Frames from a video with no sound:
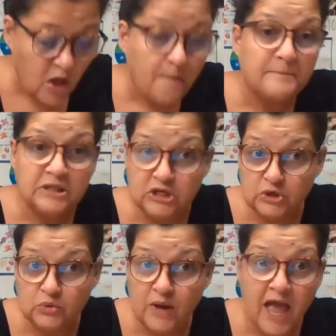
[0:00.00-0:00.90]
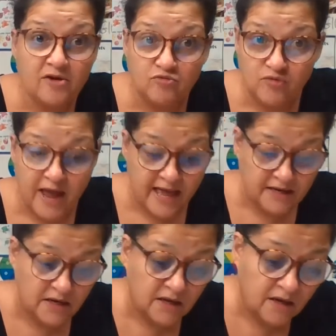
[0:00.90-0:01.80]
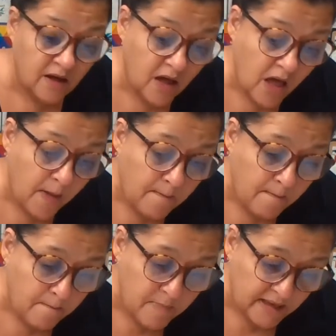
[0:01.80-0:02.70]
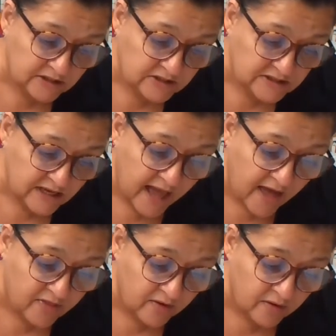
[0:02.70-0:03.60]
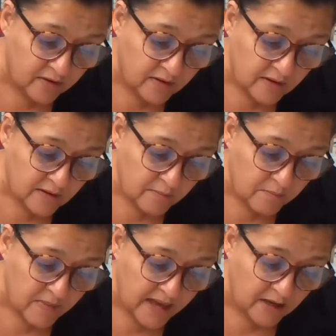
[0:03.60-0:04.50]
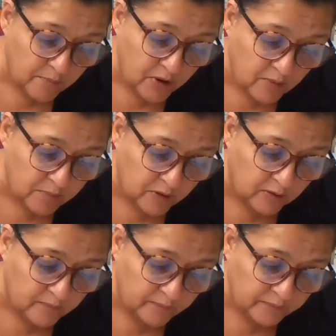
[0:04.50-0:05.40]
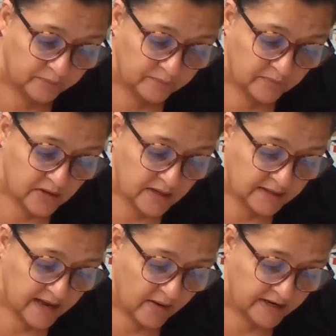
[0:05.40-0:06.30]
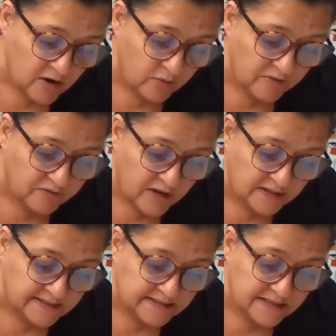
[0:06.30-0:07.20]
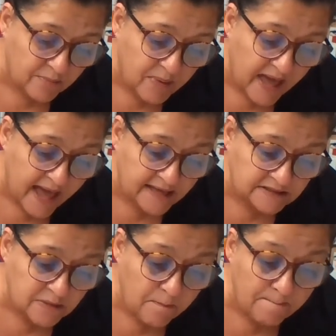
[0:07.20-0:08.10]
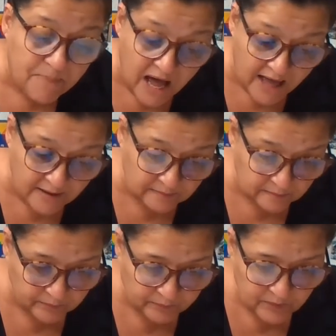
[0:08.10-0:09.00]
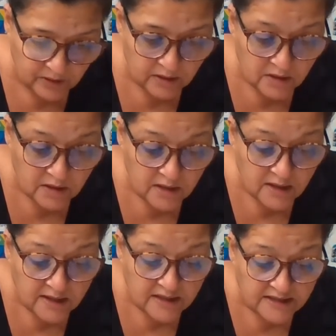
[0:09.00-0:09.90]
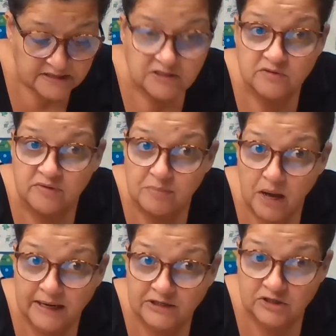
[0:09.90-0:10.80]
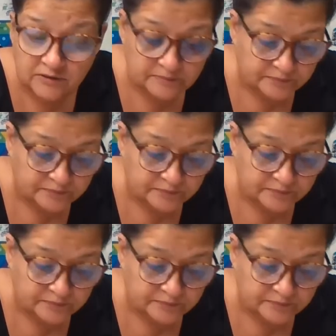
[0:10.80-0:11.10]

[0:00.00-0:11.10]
Blue and red mixed together make purple. Now I know we've done this in the past, but this is a reminder,